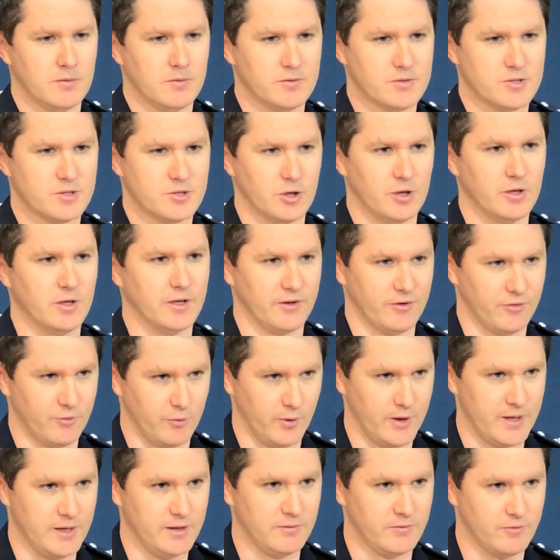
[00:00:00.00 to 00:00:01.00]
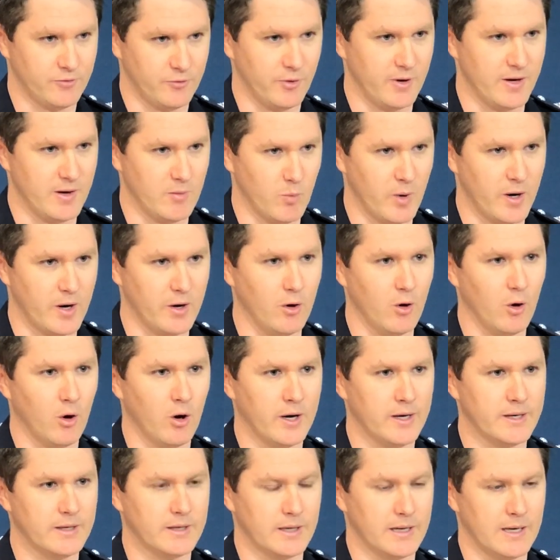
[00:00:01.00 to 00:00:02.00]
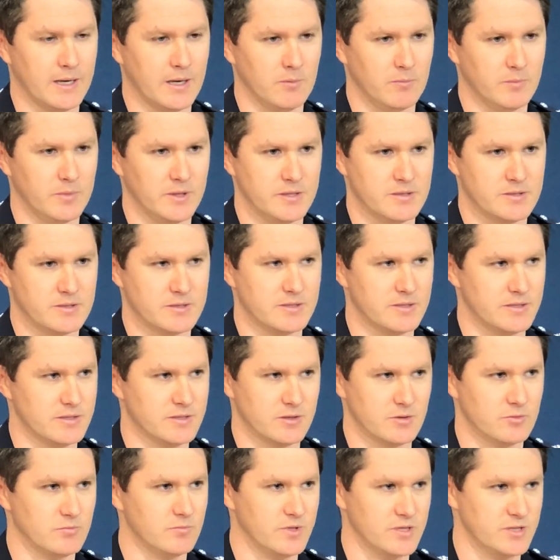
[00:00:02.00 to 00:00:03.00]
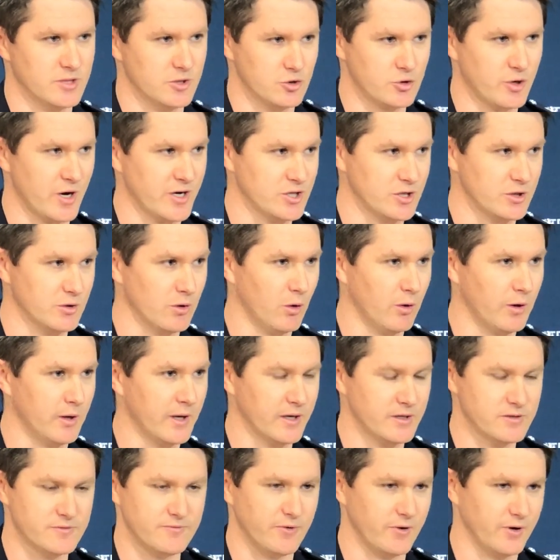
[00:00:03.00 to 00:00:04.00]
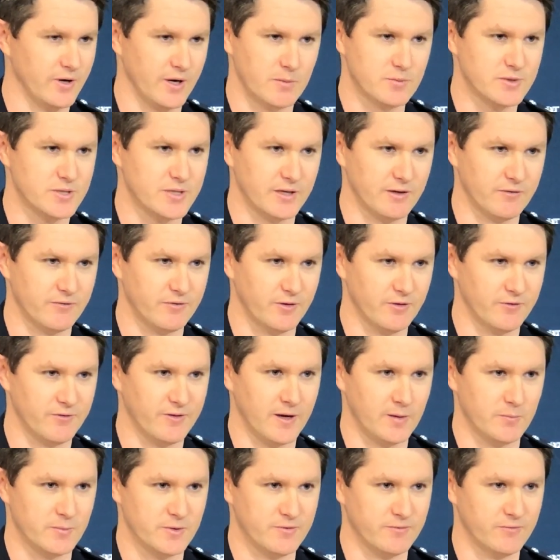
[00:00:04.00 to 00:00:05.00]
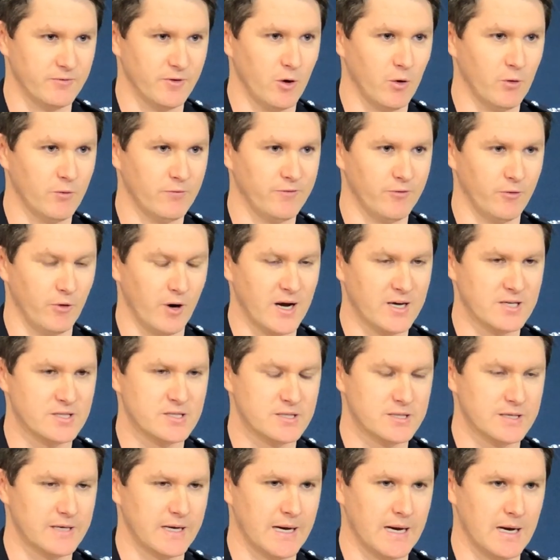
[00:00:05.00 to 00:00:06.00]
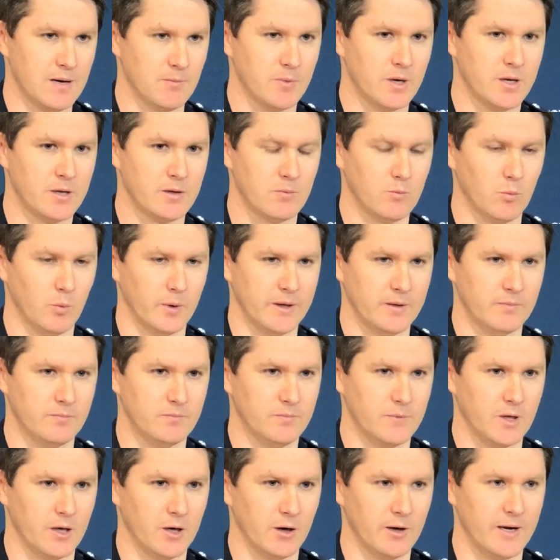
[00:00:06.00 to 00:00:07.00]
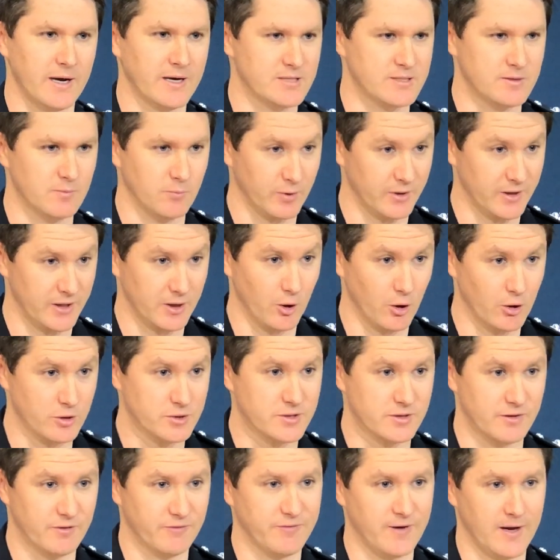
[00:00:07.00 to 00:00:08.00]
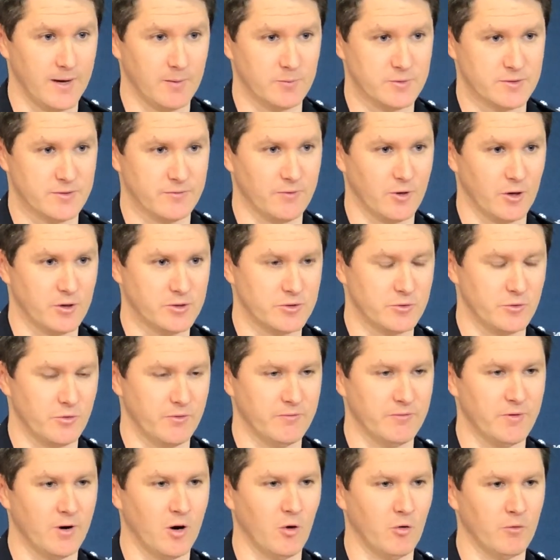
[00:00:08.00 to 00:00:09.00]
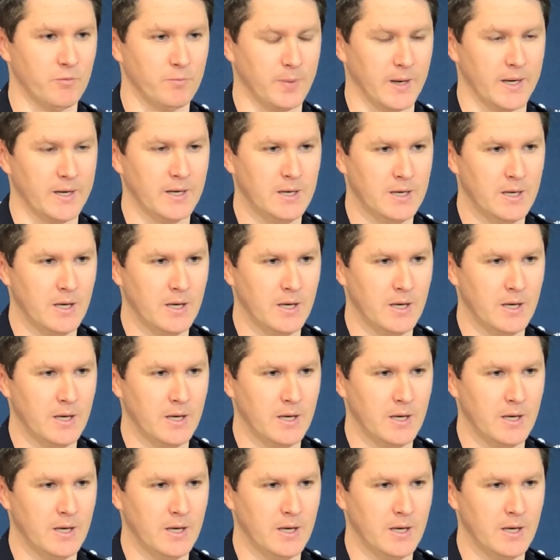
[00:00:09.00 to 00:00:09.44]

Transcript: Certainly three in one night is a tragic night, and it's very upsetting for the families involved. For us, our sympathy goes to the families of those that are involved, but